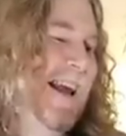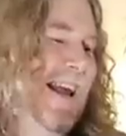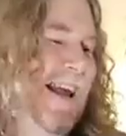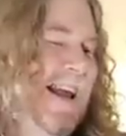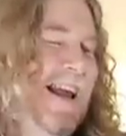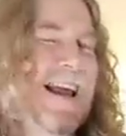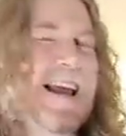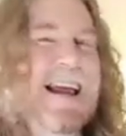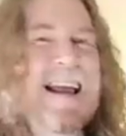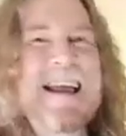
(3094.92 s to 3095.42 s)

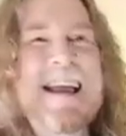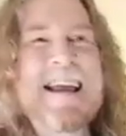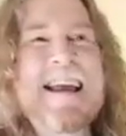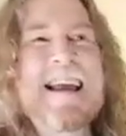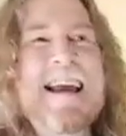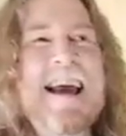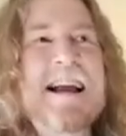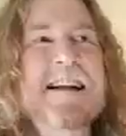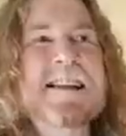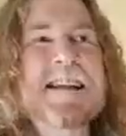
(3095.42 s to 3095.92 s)

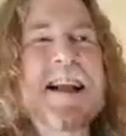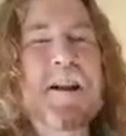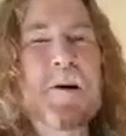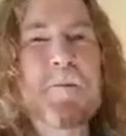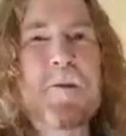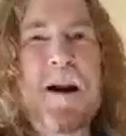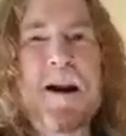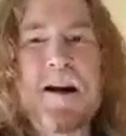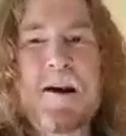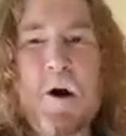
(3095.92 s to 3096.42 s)
I
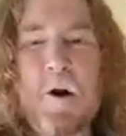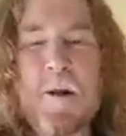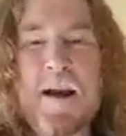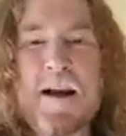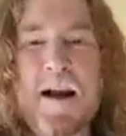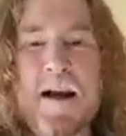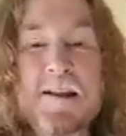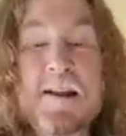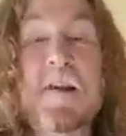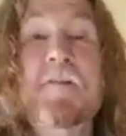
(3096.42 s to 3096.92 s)
celebrated and all that kind
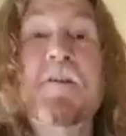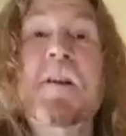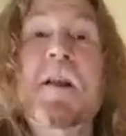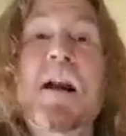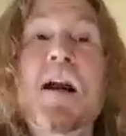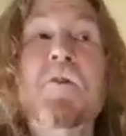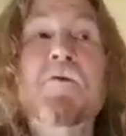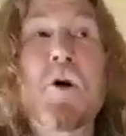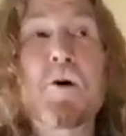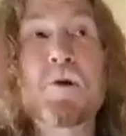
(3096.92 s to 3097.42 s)
of stuff. And then I
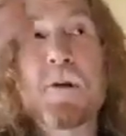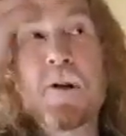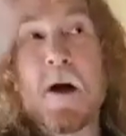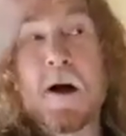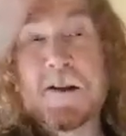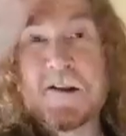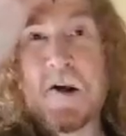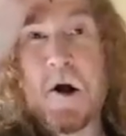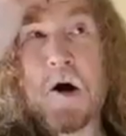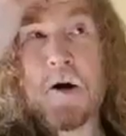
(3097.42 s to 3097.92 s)
wrote a
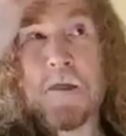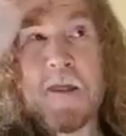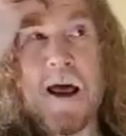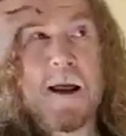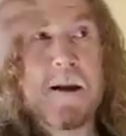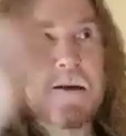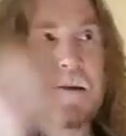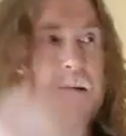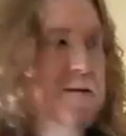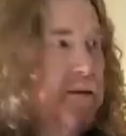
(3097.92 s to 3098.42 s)
song that
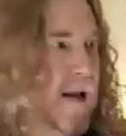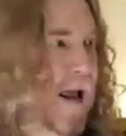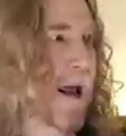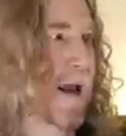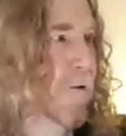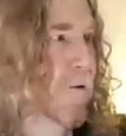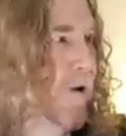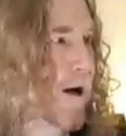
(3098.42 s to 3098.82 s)
day, right?